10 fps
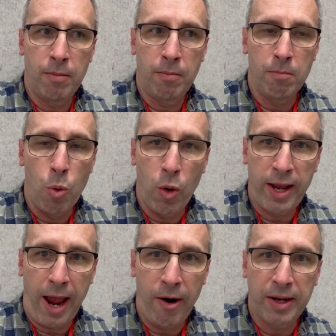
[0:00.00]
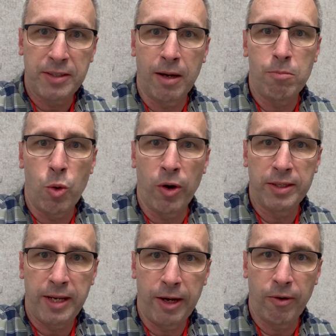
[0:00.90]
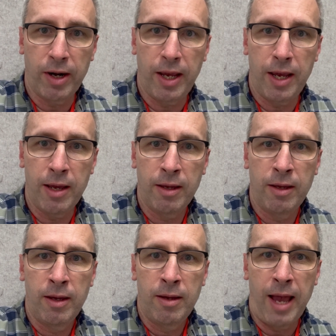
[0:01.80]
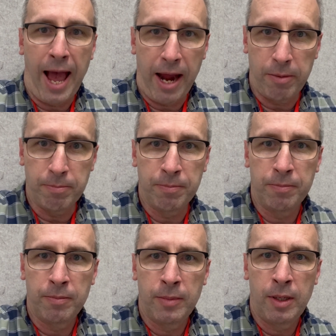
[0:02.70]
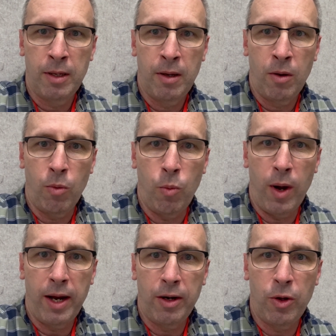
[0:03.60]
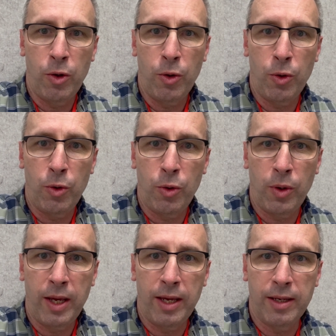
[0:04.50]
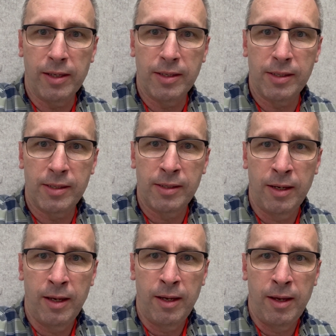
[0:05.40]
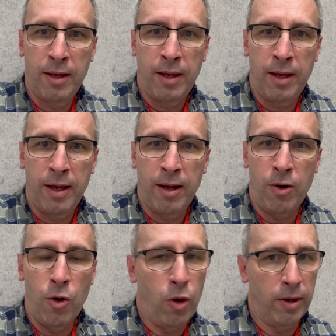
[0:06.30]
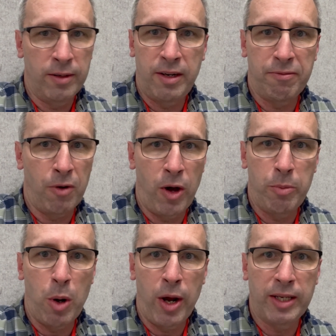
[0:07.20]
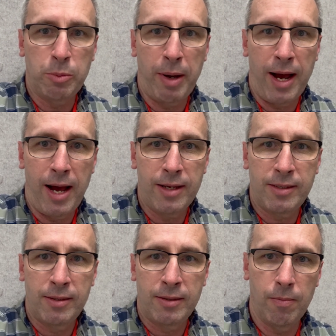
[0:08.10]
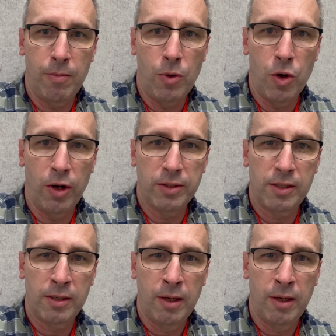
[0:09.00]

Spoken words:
more character, more integrity Adam. One who is not defined by his past, not